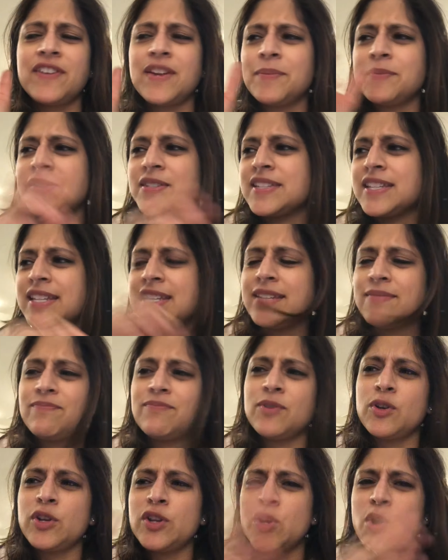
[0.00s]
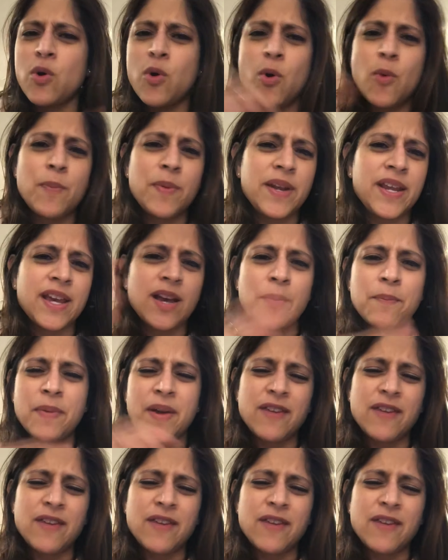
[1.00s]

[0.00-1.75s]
and I'm just you know, opening up.